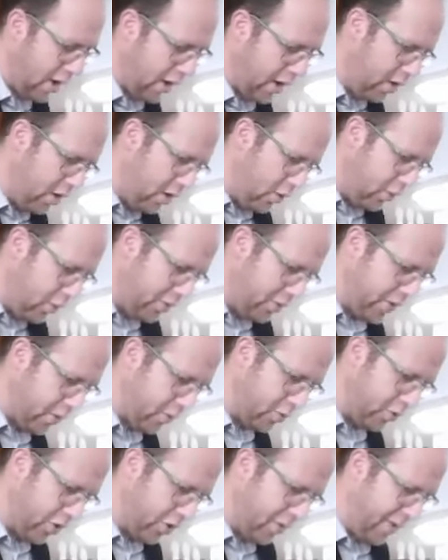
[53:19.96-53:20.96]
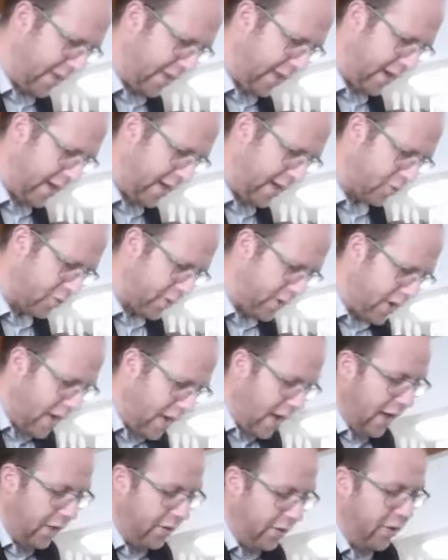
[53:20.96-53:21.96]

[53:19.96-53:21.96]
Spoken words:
Okay, we'll see. We'll talk about that next week.